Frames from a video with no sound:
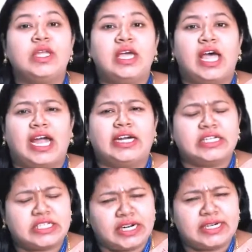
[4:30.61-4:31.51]
and it
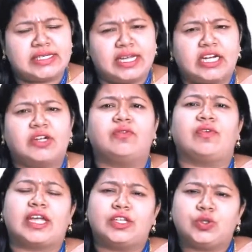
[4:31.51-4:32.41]
states that
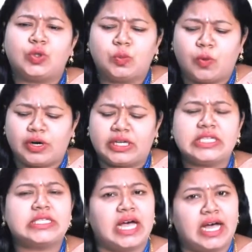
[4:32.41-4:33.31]
when two bodies
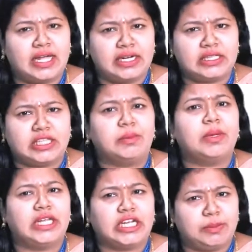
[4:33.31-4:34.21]
are in thermal
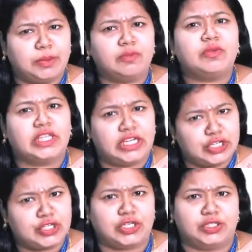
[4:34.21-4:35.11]
equilibrium with each
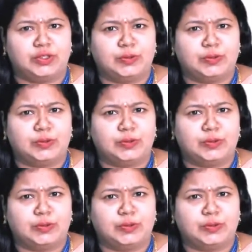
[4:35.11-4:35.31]
other,